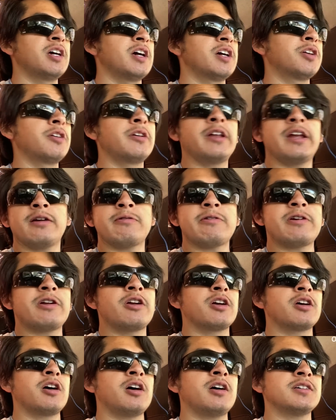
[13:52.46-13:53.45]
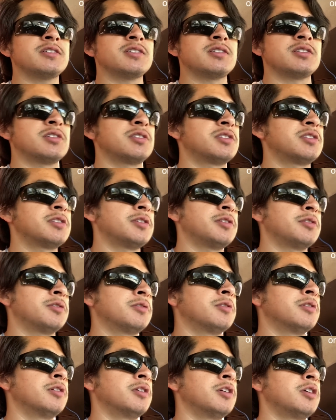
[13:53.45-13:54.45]
a good aerator costs.
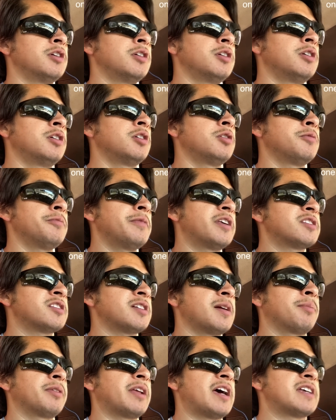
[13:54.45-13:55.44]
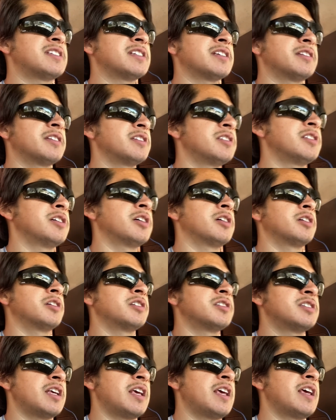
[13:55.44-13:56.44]
So I can start blasting these
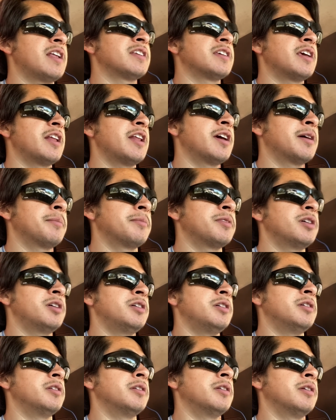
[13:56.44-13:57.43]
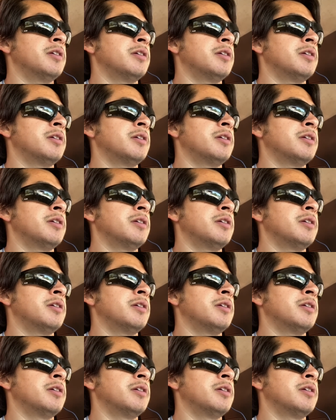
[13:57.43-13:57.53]
yards and getting them done.